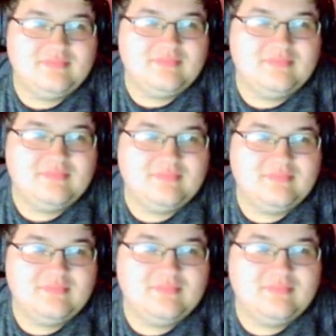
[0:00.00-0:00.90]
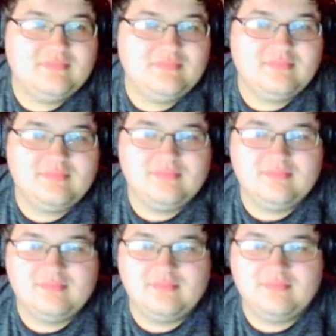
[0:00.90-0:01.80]

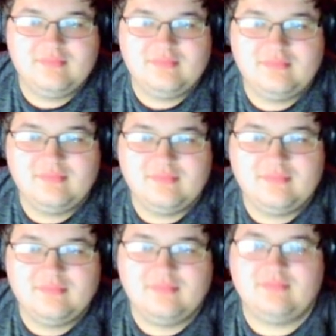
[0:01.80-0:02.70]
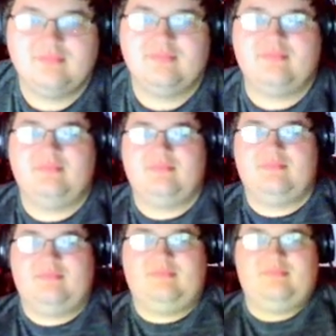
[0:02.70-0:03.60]

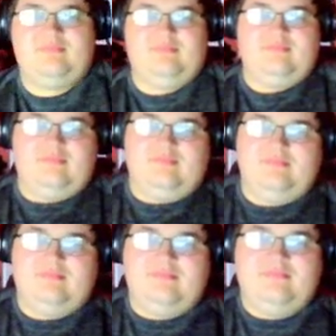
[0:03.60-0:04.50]
[no speech]